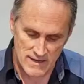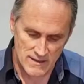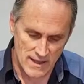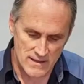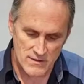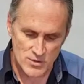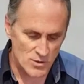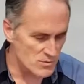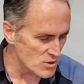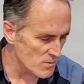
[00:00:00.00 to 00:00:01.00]
and liked the
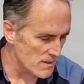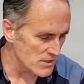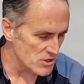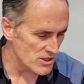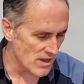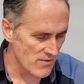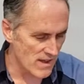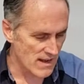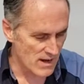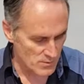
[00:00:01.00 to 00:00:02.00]
chrome so much, I
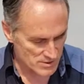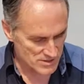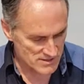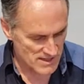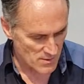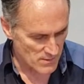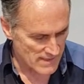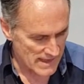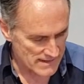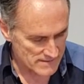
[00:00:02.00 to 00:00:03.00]
thought I would just stay
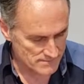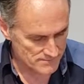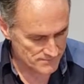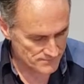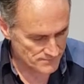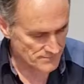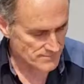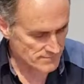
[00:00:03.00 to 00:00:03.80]
with that.